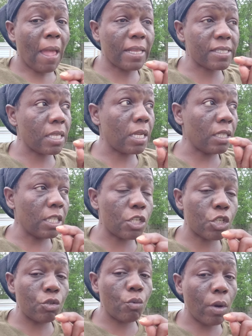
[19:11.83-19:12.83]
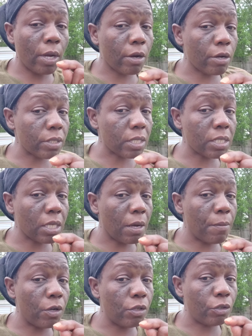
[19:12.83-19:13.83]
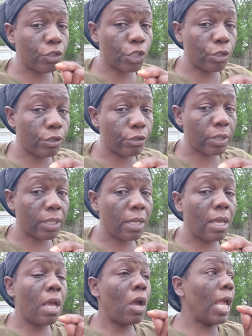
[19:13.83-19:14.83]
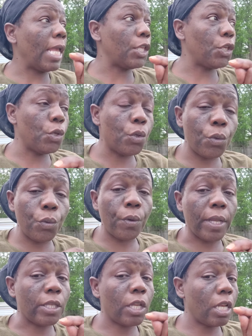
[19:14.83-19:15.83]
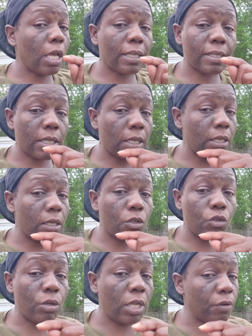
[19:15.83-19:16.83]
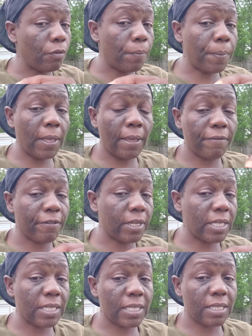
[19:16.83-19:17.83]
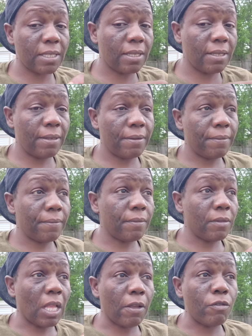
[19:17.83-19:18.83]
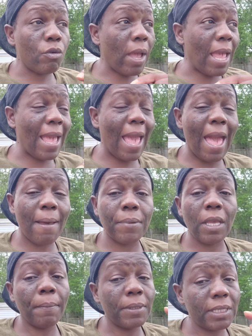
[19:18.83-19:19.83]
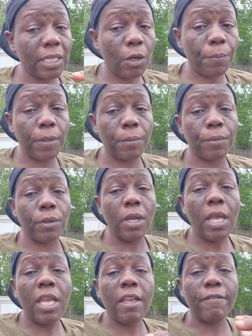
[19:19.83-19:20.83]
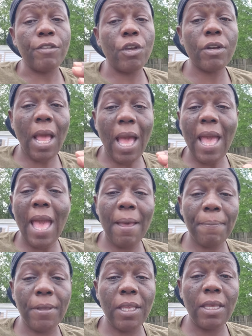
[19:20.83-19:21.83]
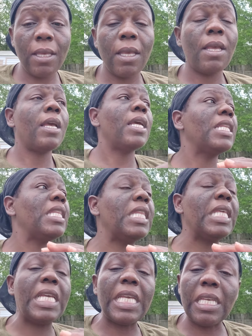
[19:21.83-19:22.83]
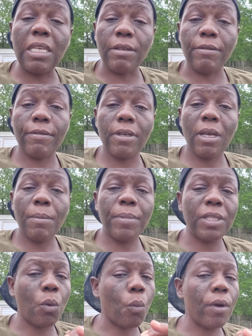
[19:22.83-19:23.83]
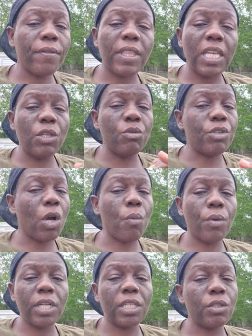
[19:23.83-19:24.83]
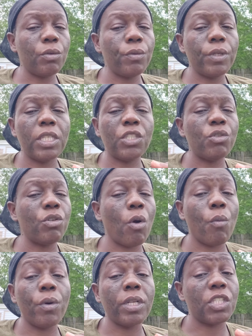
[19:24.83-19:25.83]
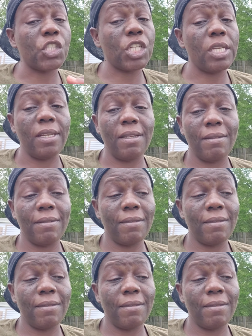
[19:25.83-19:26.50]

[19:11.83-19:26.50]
I said, unless you want curses to come on your children, and you and I said, you need to repent for this. And if you ain't happy, I'm gonna tell people, if you're not happy, leave. But the one thing you don't want to do is you don't want to cheat.